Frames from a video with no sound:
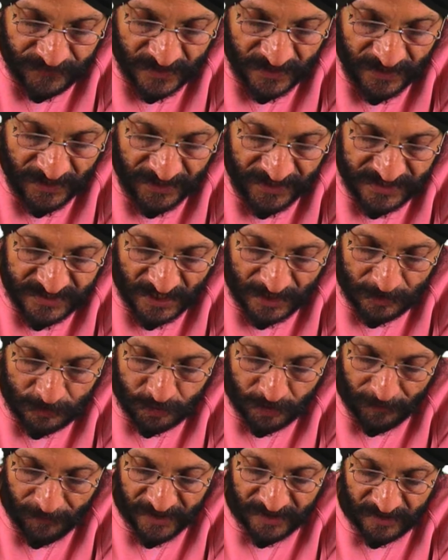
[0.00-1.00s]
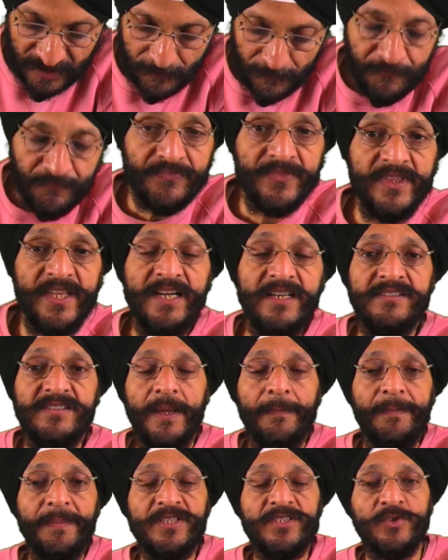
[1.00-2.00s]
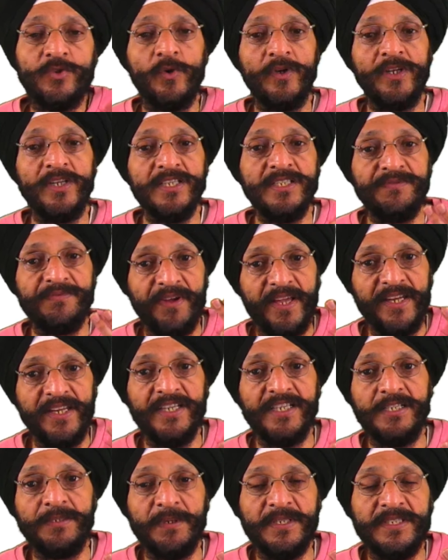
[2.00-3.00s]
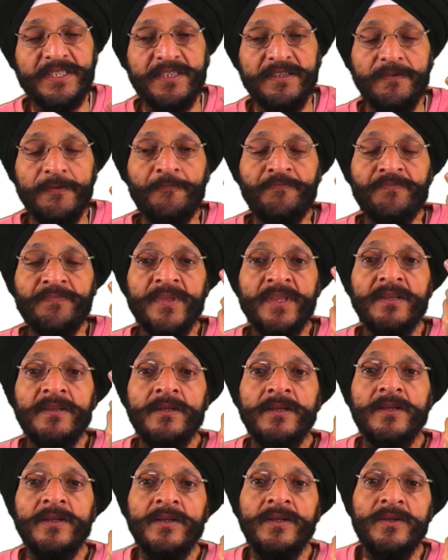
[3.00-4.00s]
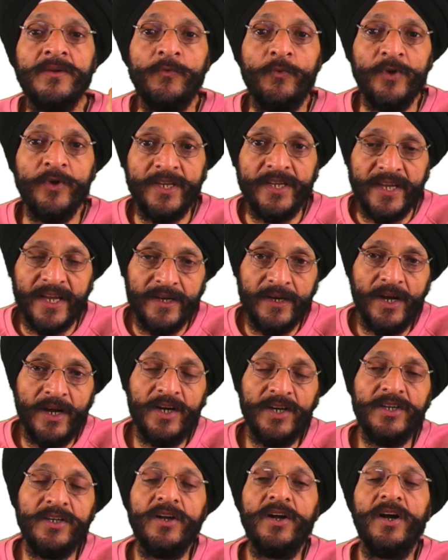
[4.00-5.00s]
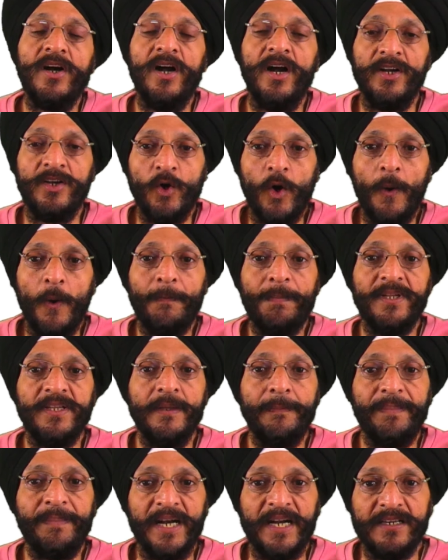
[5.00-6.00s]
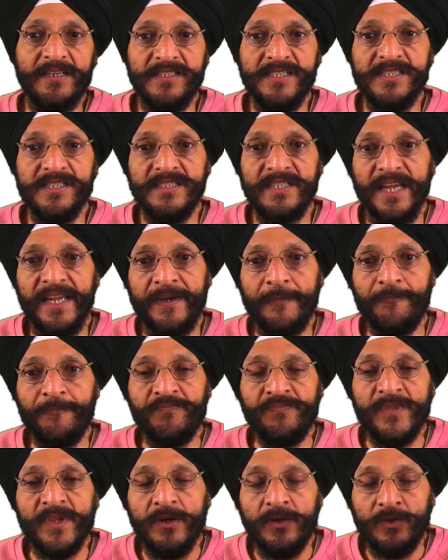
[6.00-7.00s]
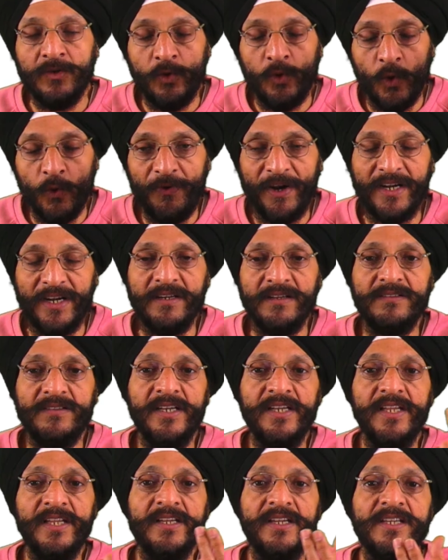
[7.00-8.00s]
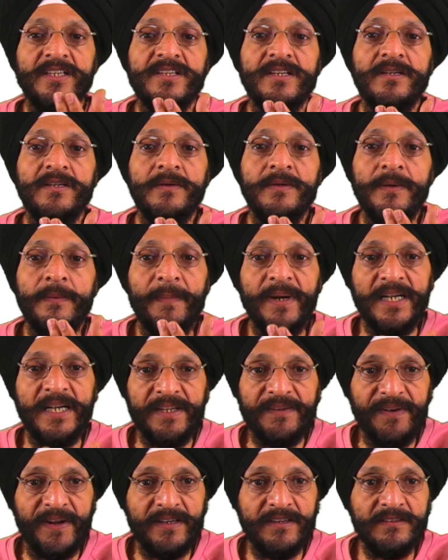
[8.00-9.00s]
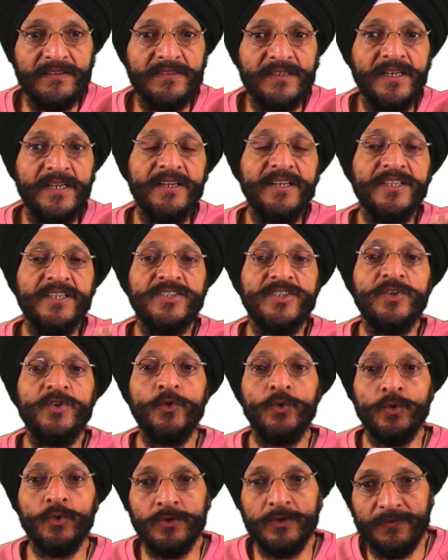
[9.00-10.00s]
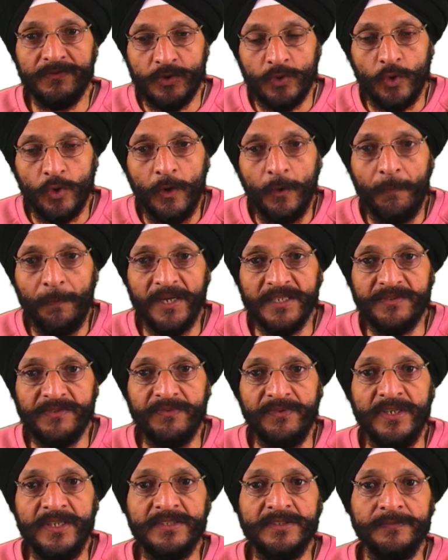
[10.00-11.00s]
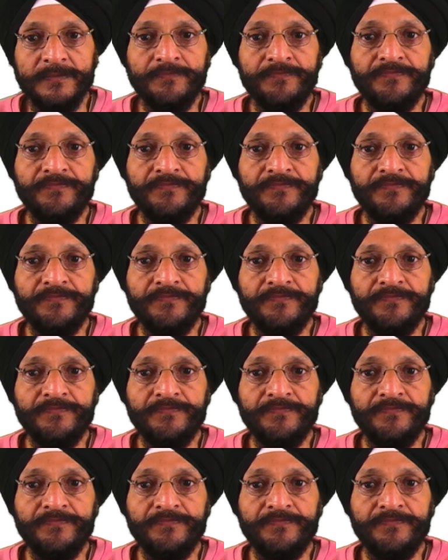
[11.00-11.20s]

It is also a myth that cybersecurity is very expensive. We can adopt the practices like two factor authentication, multi factor authentication, use of strong passwords.